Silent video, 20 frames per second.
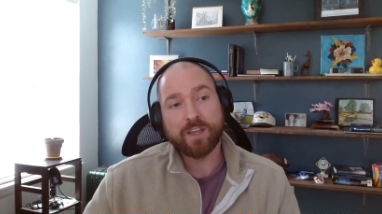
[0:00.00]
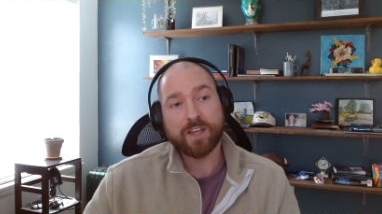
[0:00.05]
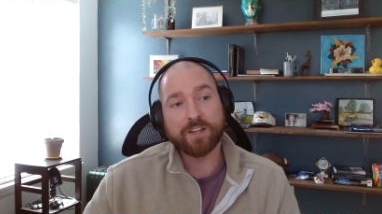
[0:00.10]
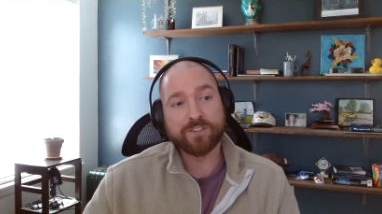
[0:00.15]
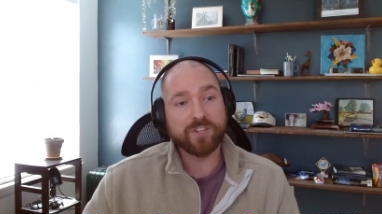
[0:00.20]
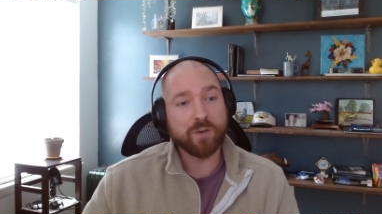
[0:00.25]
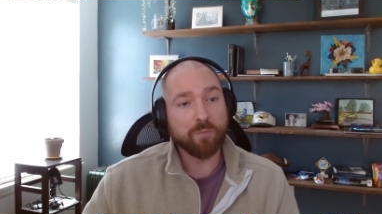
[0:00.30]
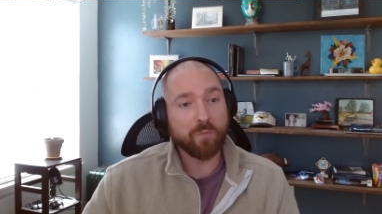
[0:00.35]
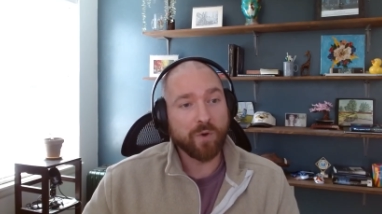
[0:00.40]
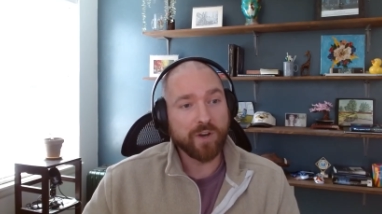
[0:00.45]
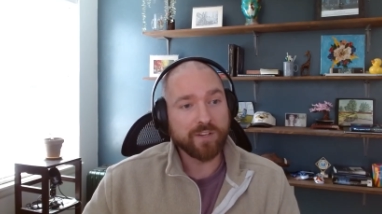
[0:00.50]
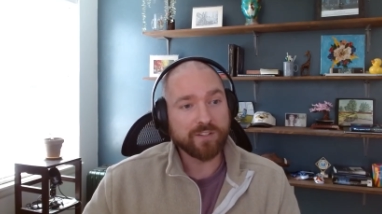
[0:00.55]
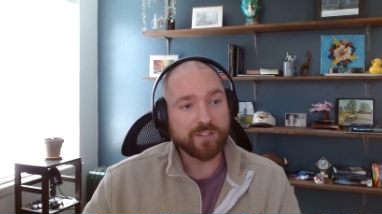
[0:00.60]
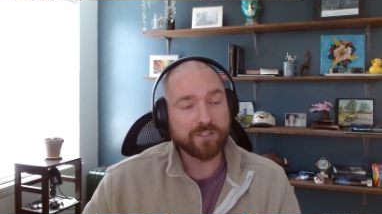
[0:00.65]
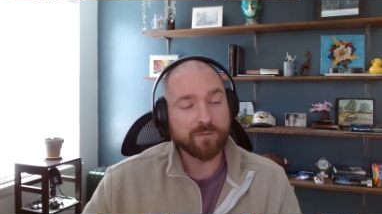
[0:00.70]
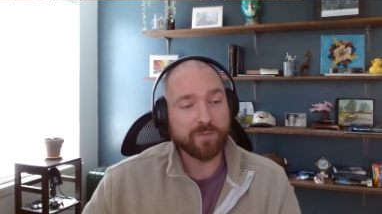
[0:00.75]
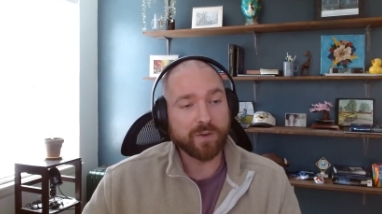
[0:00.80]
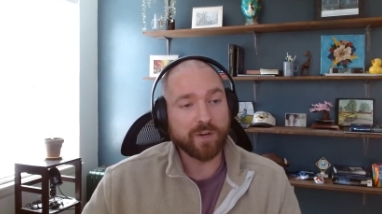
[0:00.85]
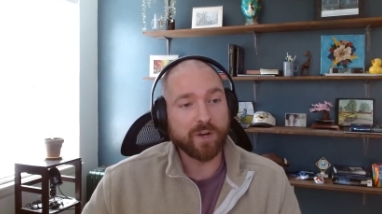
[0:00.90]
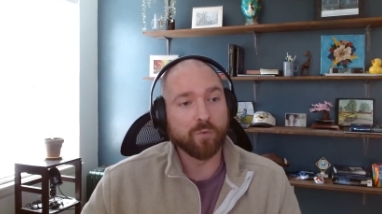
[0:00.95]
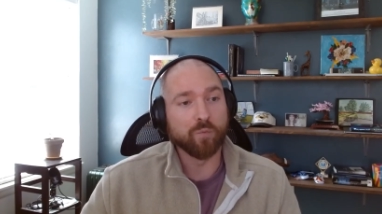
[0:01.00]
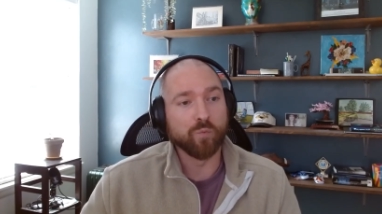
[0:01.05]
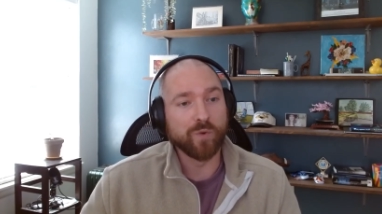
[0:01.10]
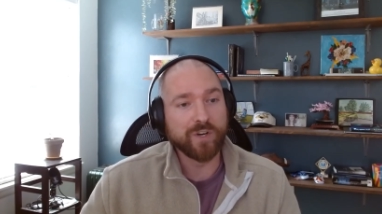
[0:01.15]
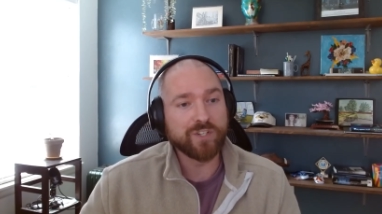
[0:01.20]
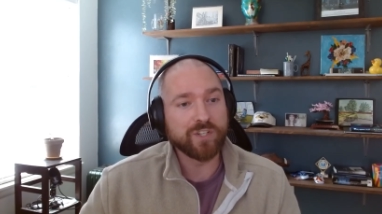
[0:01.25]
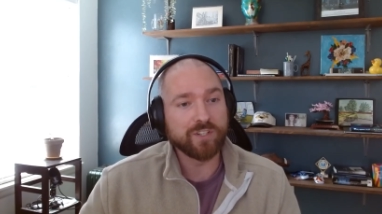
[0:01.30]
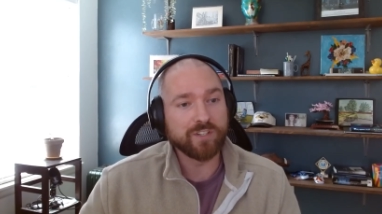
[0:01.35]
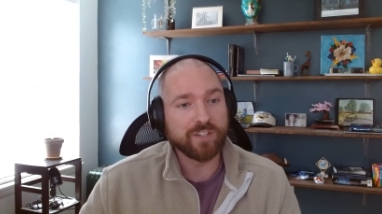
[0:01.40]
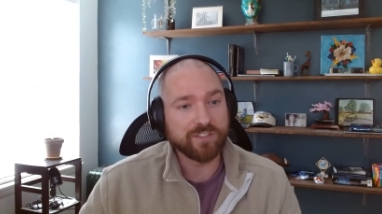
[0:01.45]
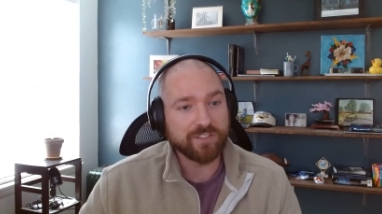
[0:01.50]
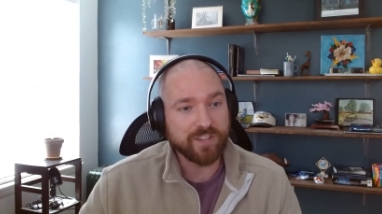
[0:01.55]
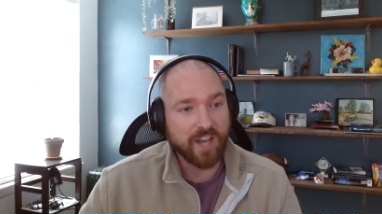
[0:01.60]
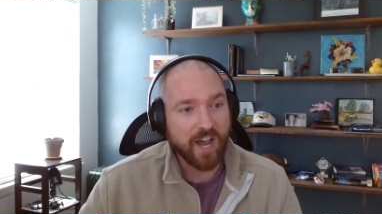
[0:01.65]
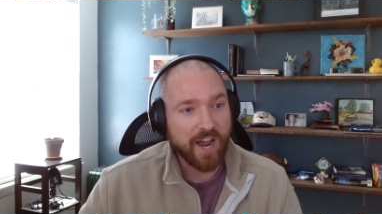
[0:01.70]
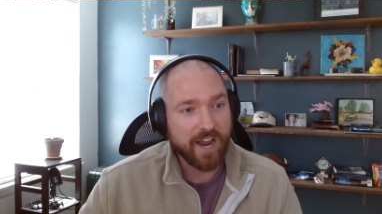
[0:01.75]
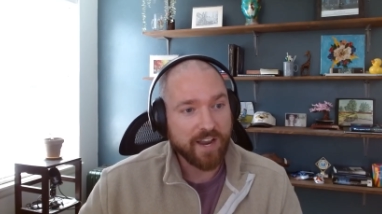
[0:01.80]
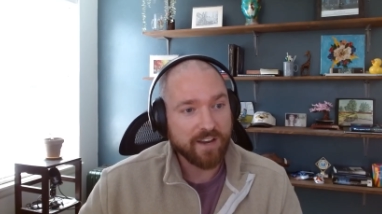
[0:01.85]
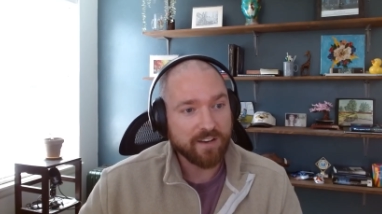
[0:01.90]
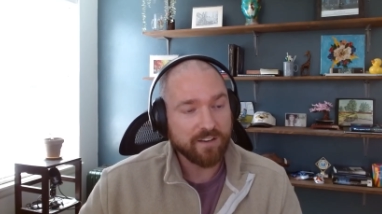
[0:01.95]
in some ways, that's a very rigid
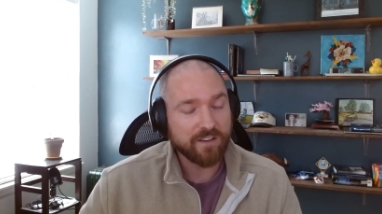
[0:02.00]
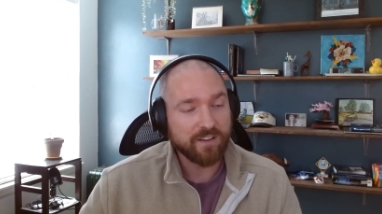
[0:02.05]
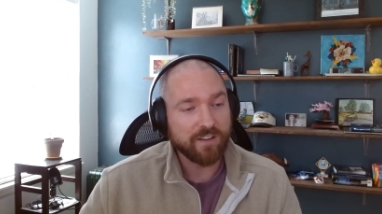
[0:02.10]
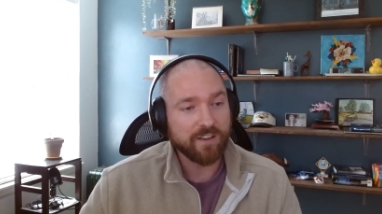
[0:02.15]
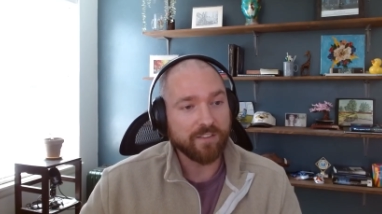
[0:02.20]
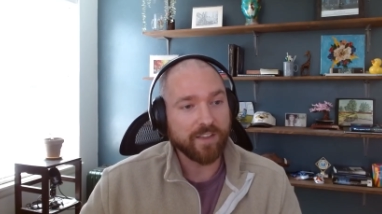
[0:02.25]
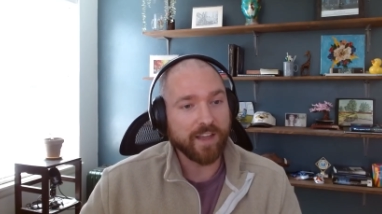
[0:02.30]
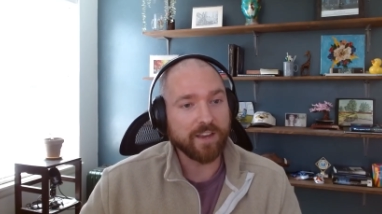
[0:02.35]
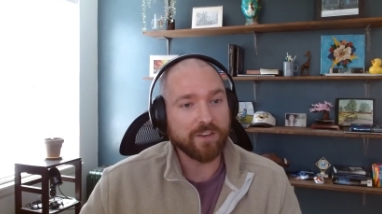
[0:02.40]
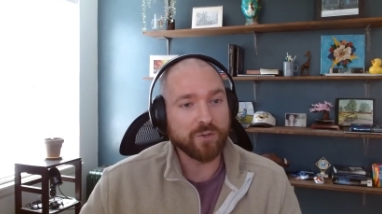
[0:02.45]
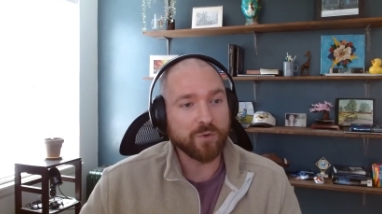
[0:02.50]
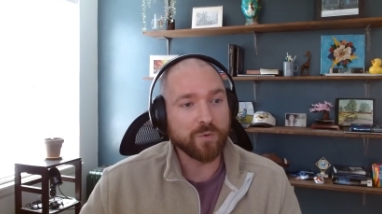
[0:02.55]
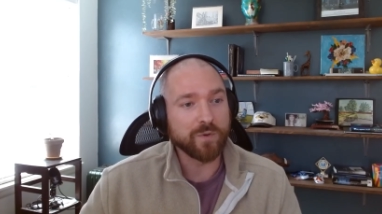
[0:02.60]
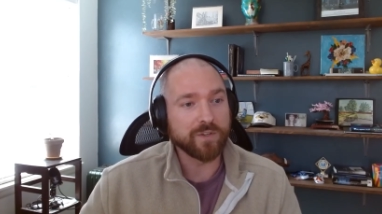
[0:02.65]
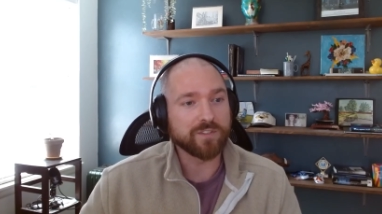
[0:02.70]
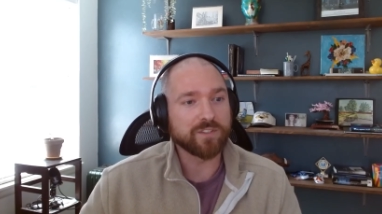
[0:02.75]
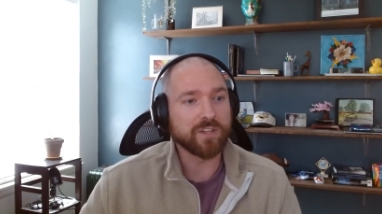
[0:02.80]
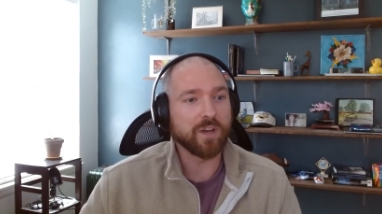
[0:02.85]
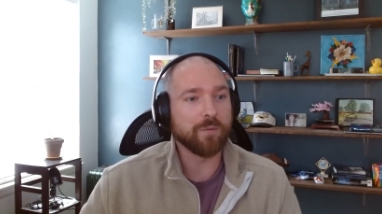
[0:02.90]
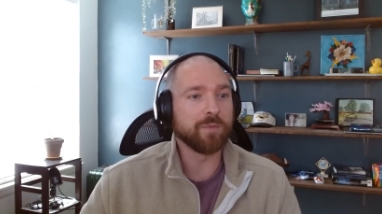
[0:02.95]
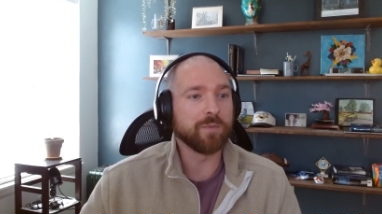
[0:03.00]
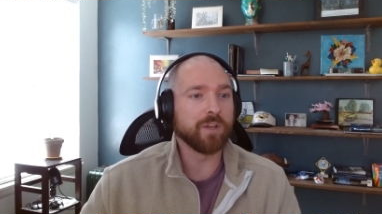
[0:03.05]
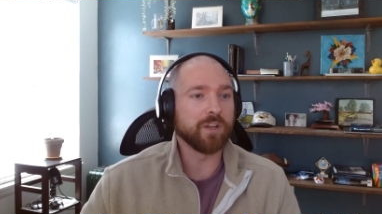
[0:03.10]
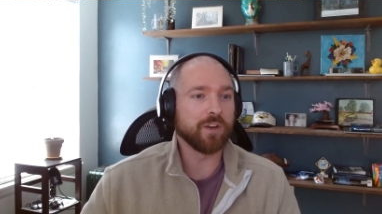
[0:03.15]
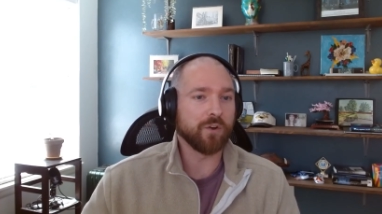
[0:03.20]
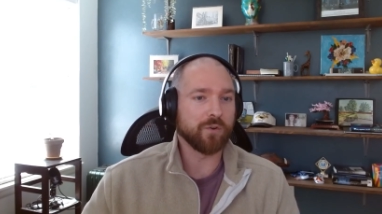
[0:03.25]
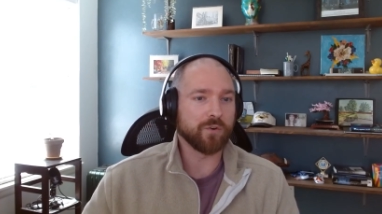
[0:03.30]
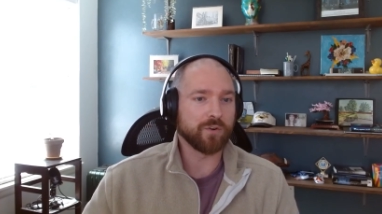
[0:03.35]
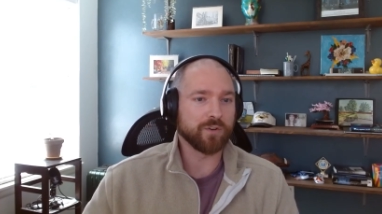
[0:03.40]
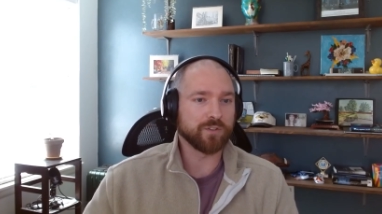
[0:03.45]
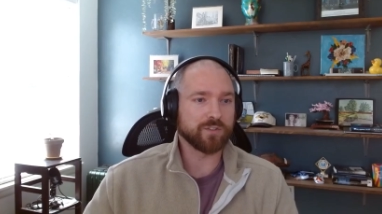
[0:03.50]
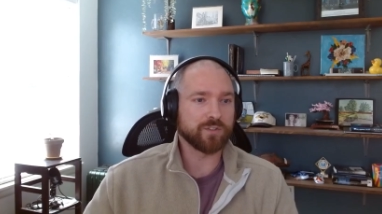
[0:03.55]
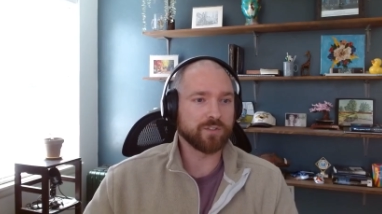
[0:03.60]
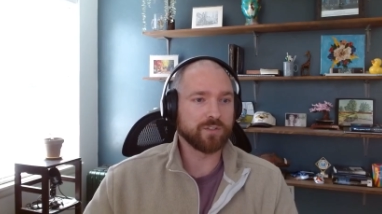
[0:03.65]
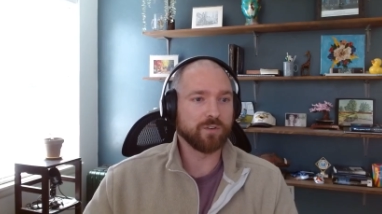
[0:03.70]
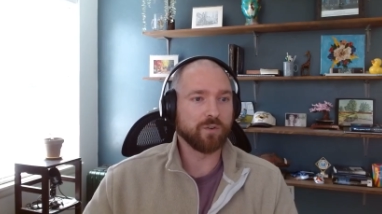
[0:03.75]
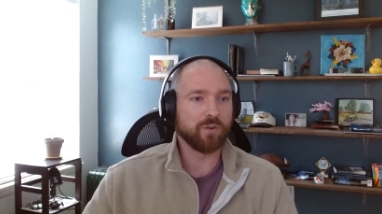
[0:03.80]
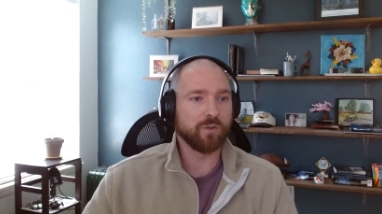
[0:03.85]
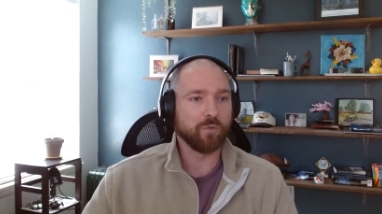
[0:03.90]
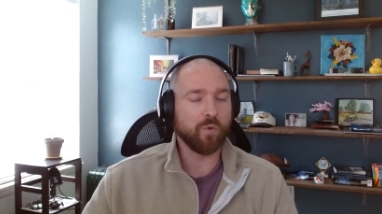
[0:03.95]
design that you as subnet
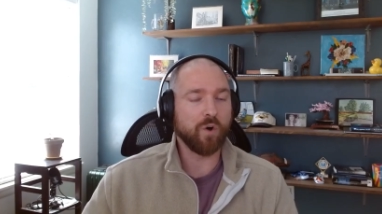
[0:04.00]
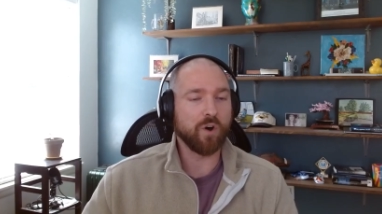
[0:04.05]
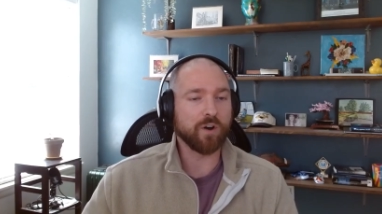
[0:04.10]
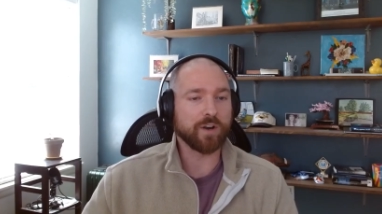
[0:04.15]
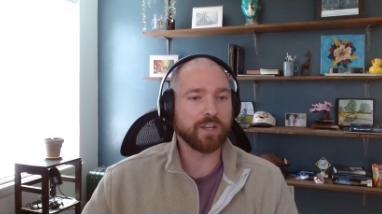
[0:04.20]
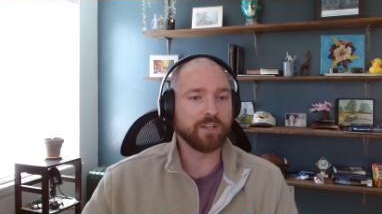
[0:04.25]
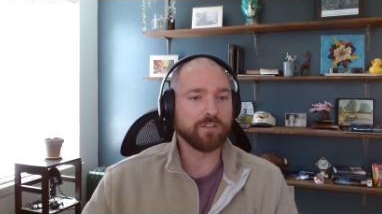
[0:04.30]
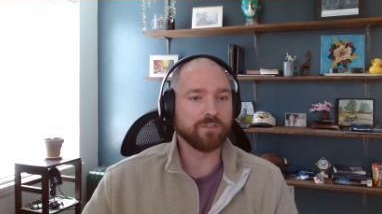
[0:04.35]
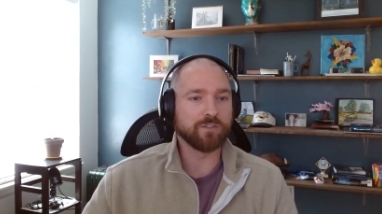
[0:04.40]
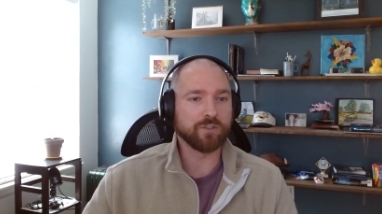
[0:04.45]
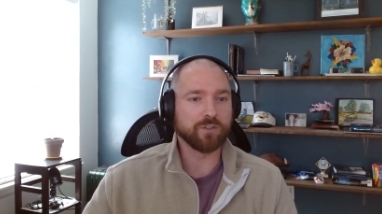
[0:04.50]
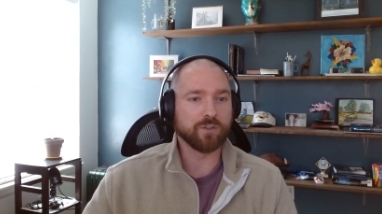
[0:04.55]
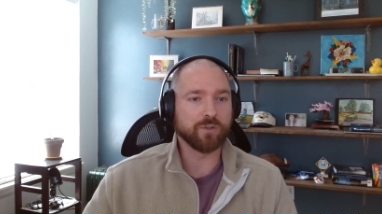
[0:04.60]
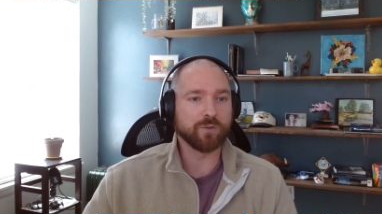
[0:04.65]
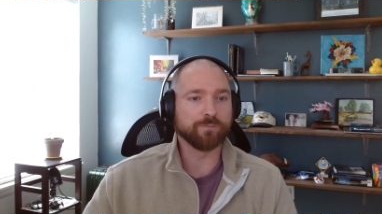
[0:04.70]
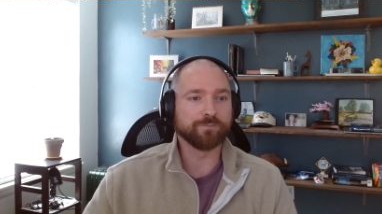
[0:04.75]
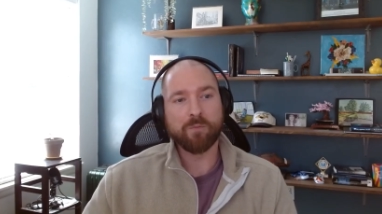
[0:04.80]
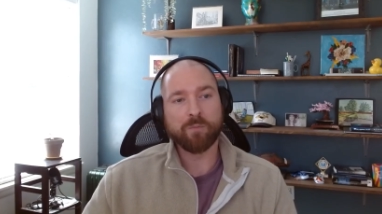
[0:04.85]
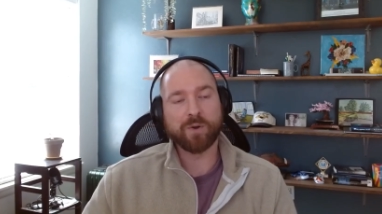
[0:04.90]
owners walk into.